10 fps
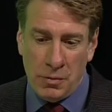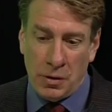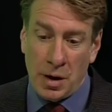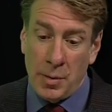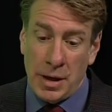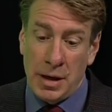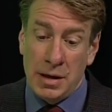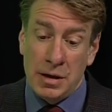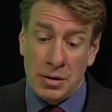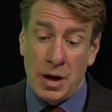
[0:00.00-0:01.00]
for coming
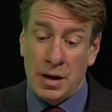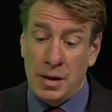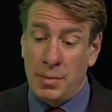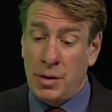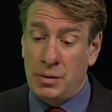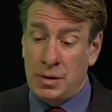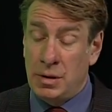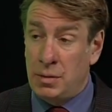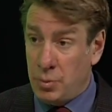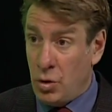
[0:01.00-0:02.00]
in and talking about the
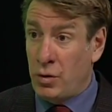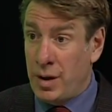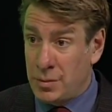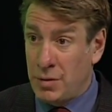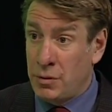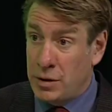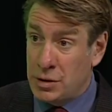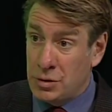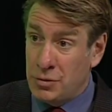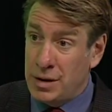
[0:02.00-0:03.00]
programs of the
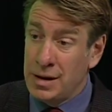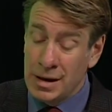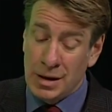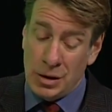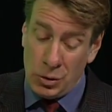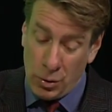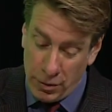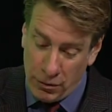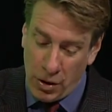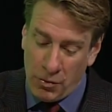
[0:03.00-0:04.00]
registry, your
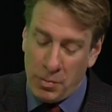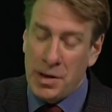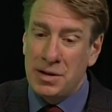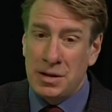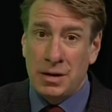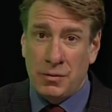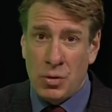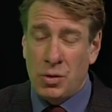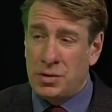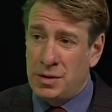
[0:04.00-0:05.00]
involvement, and of
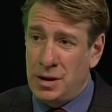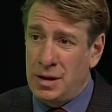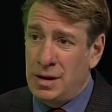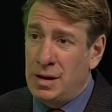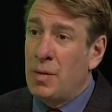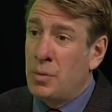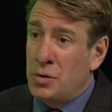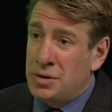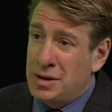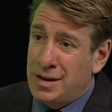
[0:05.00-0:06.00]
course the
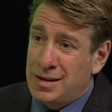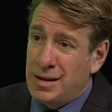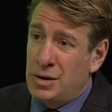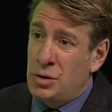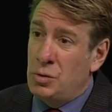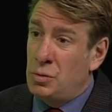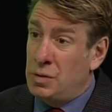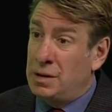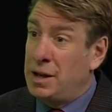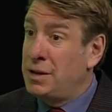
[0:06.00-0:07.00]
numbers that you
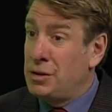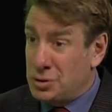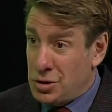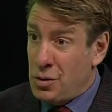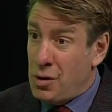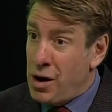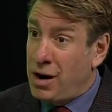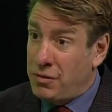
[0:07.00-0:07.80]
led the show off